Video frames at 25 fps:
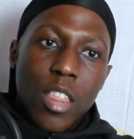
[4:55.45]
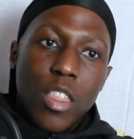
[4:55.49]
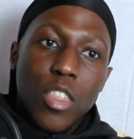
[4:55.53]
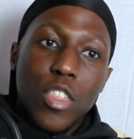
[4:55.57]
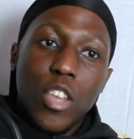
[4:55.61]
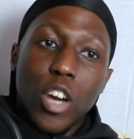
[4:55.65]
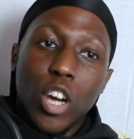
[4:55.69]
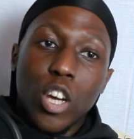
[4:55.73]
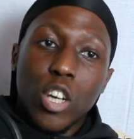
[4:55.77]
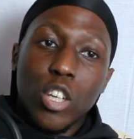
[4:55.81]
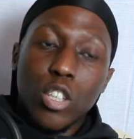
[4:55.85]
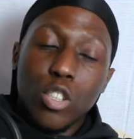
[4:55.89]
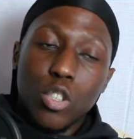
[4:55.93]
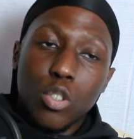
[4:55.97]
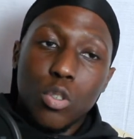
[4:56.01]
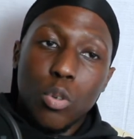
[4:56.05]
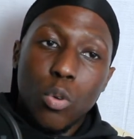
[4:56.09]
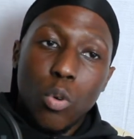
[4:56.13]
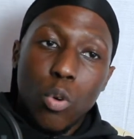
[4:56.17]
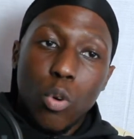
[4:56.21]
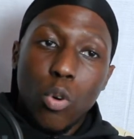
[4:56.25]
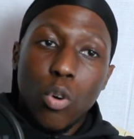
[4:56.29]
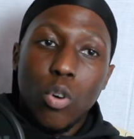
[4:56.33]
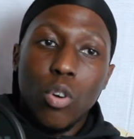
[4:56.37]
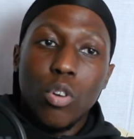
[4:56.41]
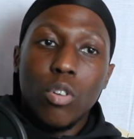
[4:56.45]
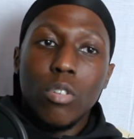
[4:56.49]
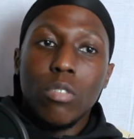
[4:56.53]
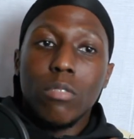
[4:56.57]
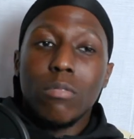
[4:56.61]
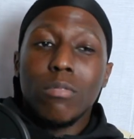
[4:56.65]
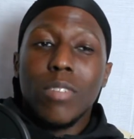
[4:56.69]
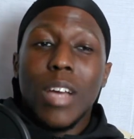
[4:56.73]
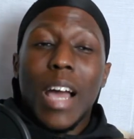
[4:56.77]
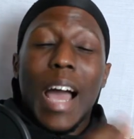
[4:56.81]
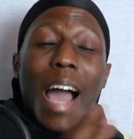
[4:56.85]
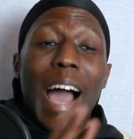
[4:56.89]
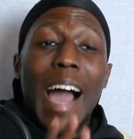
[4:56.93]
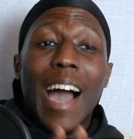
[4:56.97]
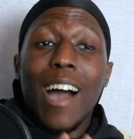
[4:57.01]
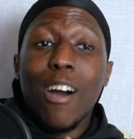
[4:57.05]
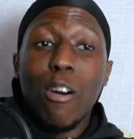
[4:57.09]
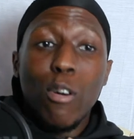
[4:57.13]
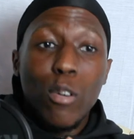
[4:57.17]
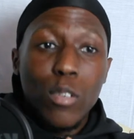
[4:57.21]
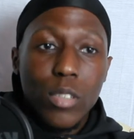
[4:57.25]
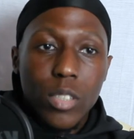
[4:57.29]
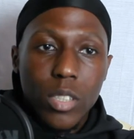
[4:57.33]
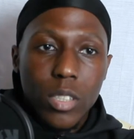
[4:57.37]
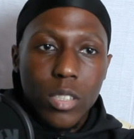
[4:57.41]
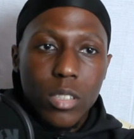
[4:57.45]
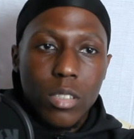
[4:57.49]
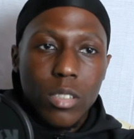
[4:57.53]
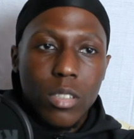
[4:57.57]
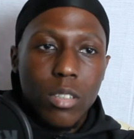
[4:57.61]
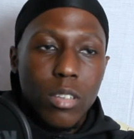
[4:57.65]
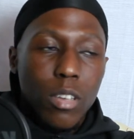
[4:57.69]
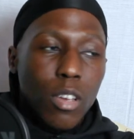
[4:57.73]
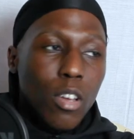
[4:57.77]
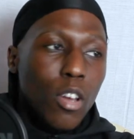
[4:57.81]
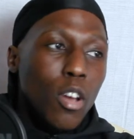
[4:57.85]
the couture house